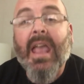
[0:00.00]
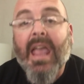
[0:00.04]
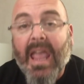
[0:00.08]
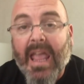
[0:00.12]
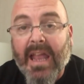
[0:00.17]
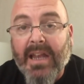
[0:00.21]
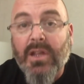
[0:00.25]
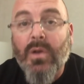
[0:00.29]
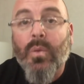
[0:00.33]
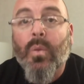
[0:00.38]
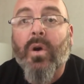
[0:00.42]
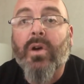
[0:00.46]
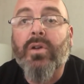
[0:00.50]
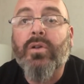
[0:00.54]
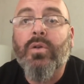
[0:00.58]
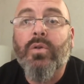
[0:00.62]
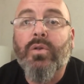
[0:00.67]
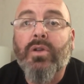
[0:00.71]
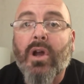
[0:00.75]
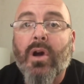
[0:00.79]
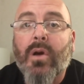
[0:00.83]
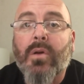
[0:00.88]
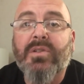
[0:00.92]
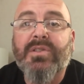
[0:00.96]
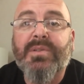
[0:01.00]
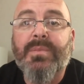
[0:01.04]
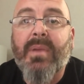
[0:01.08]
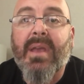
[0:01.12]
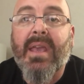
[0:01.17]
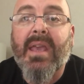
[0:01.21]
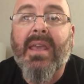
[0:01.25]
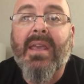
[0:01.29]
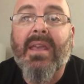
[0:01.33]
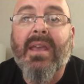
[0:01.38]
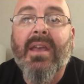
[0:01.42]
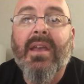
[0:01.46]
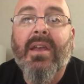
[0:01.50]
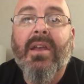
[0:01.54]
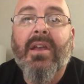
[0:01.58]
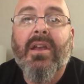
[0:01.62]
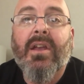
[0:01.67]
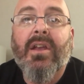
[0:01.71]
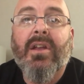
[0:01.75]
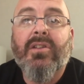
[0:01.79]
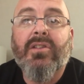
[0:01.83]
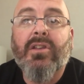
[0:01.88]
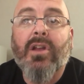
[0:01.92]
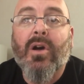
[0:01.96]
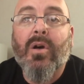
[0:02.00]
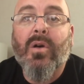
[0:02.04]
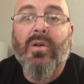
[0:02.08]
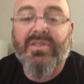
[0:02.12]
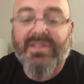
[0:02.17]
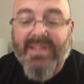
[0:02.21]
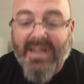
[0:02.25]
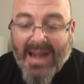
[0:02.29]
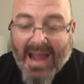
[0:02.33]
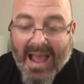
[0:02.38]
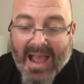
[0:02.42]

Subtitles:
Anyone who knows me knows that